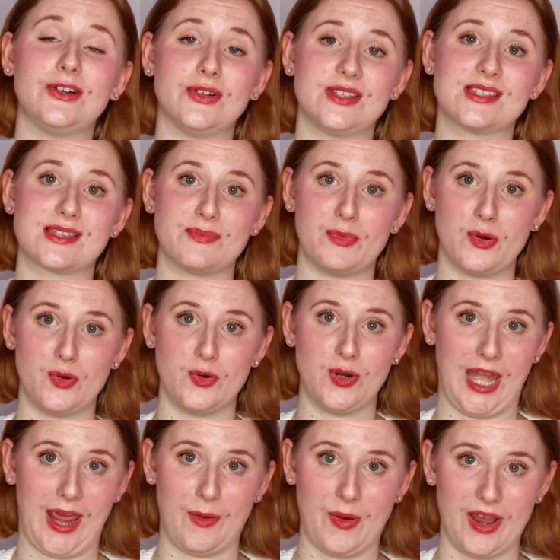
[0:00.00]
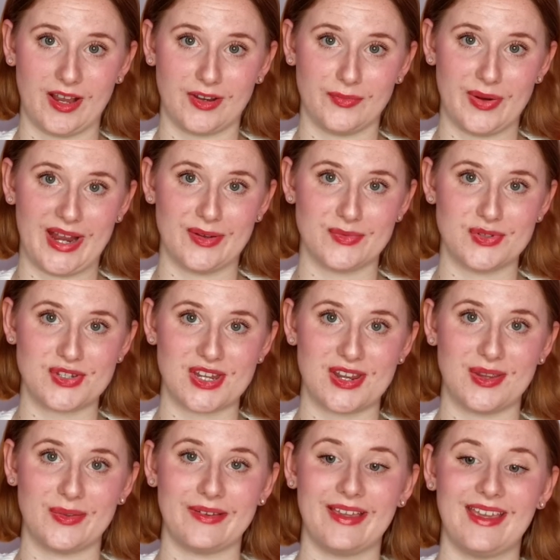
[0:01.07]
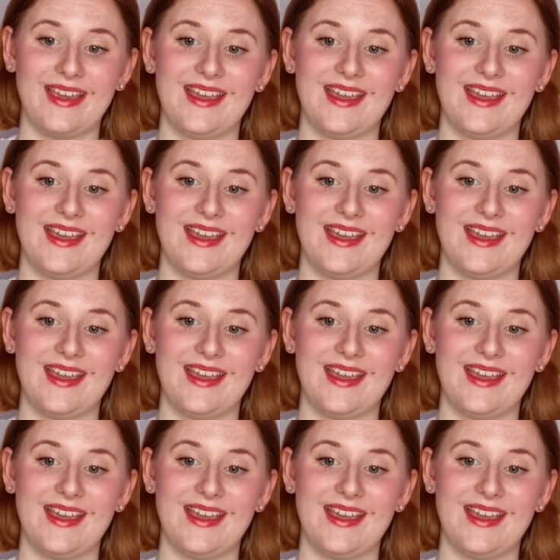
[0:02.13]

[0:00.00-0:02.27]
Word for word: good support network around you.